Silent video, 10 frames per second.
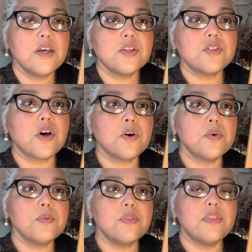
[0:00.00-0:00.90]

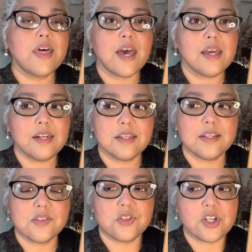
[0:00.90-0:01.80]
So that
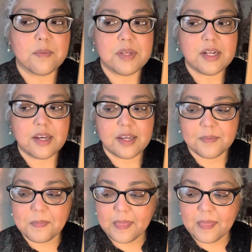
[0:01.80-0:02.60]
is Gemini.